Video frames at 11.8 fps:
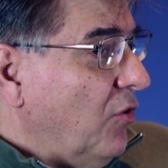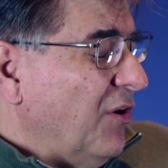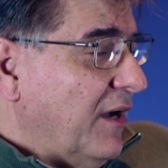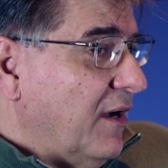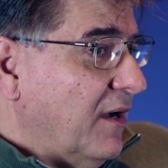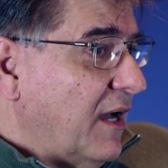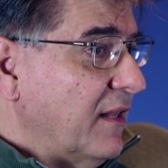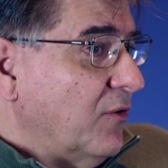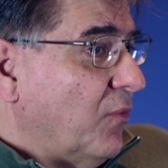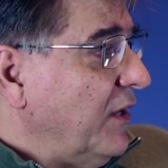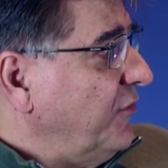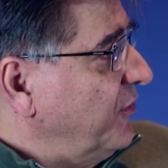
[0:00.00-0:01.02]

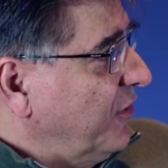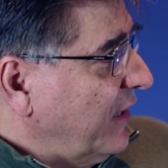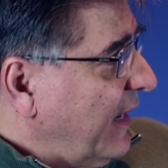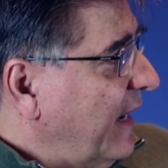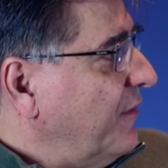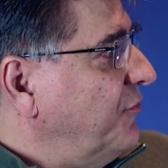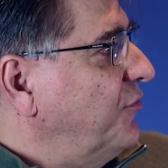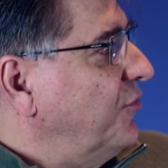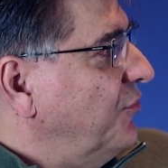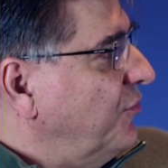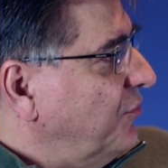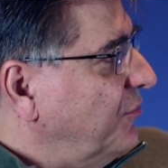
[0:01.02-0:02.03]
Otherwise, you're going to have
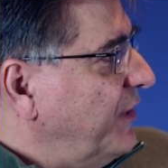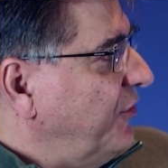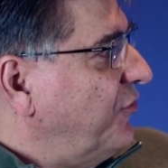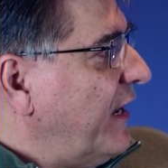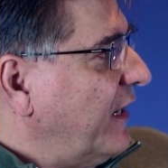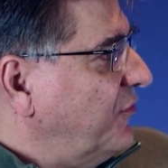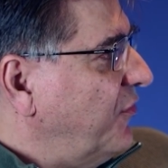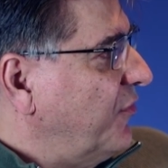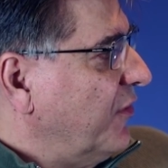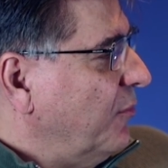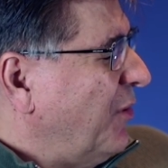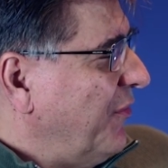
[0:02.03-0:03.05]
to inject
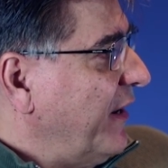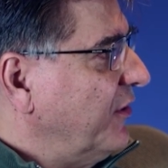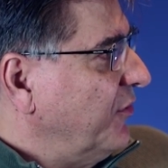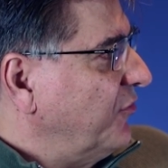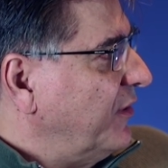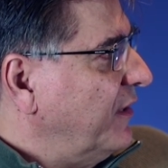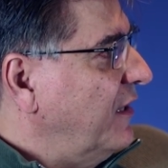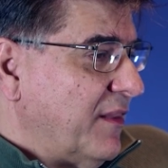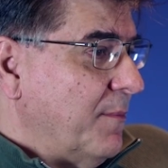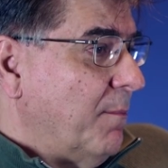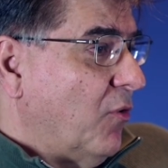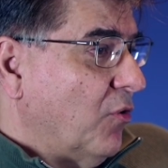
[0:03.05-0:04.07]
thermal energy.
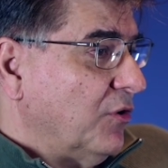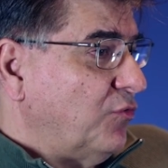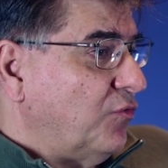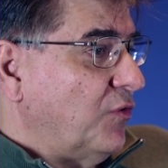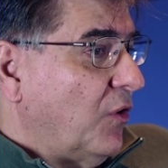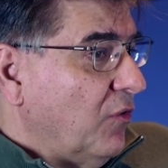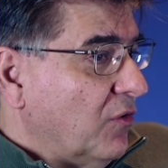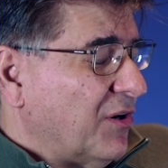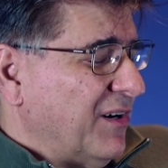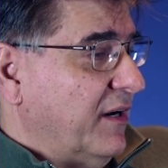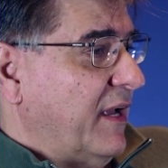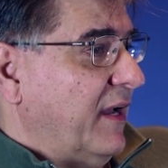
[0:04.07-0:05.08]
The more
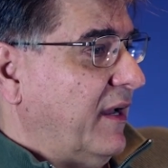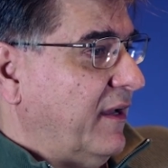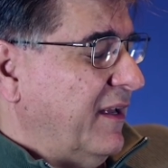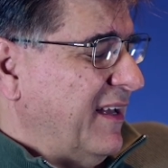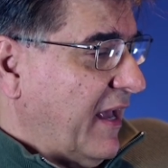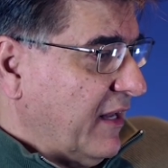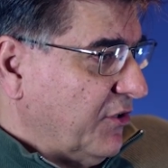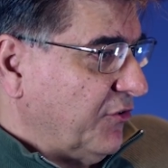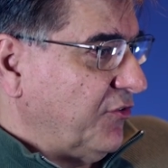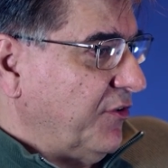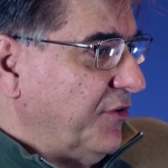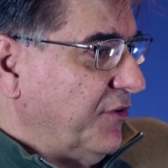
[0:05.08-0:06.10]
solar
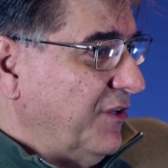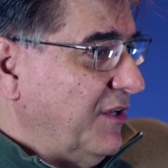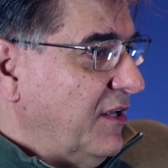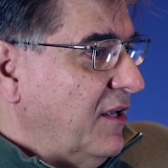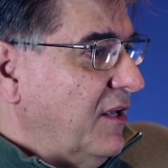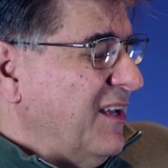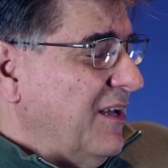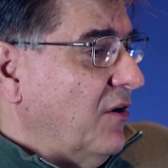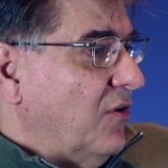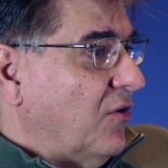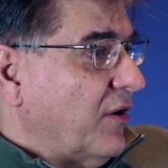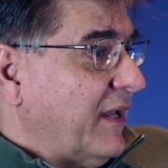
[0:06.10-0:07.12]
energy
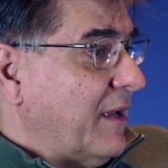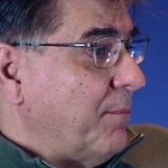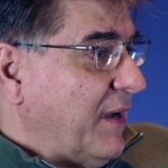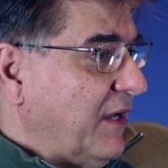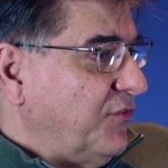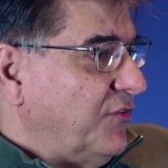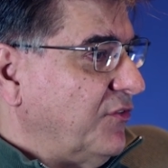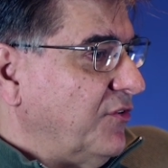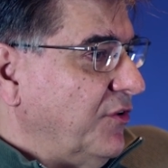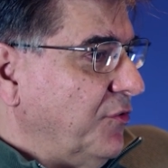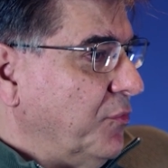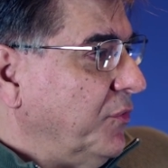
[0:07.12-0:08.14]
or
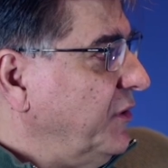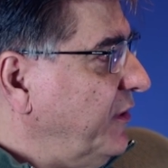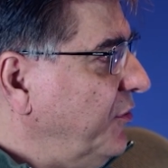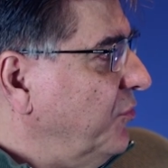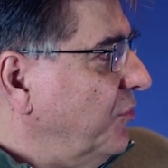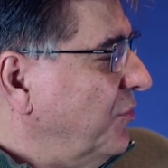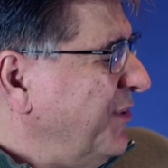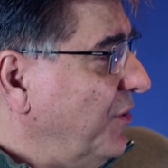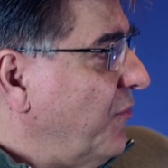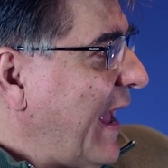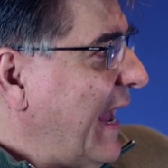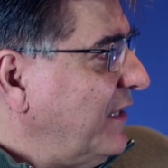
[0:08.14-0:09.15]
capacity
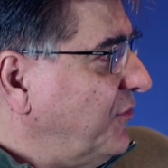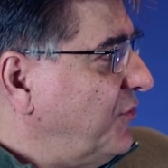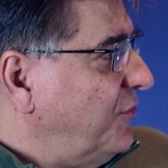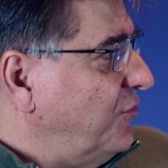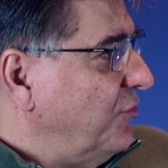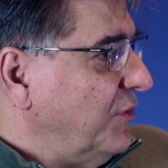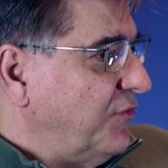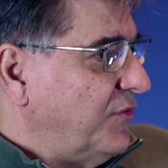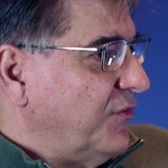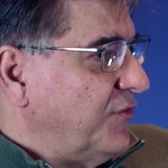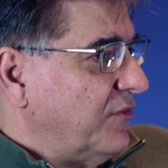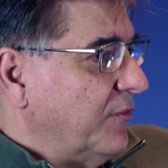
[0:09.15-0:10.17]
you add to a
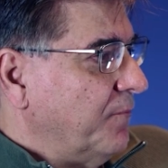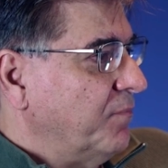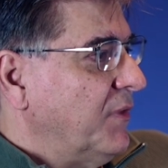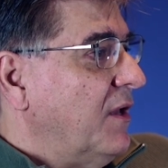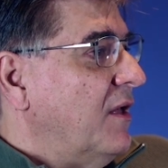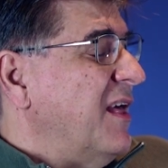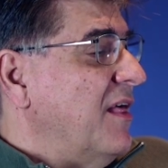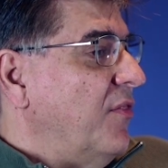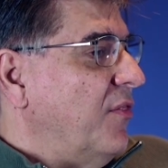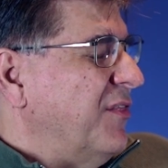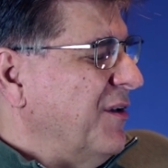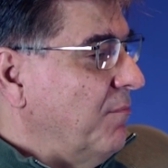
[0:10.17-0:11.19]
system,
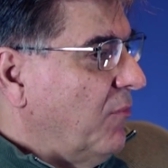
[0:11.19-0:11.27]
the